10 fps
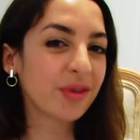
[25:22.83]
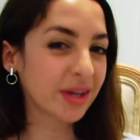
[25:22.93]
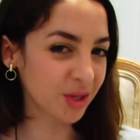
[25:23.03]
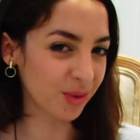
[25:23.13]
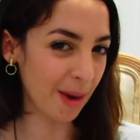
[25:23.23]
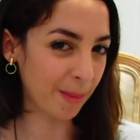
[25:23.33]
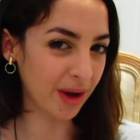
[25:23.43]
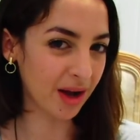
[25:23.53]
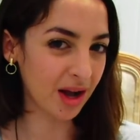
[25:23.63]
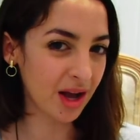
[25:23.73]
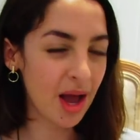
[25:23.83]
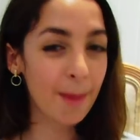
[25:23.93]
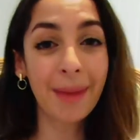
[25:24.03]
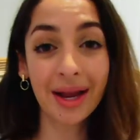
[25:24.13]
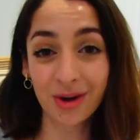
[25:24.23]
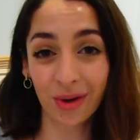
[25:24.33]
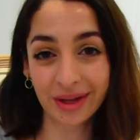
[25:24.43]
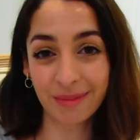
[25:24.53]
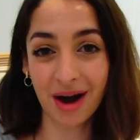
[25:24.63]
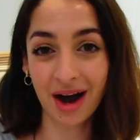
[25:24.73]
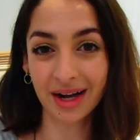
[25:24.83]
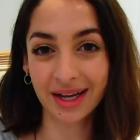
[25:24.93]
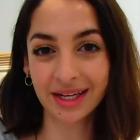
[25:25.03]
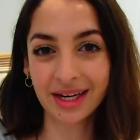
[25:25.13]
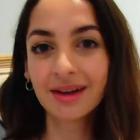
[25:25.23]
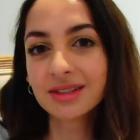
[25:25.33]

Fixer Upper, Magnolia Market,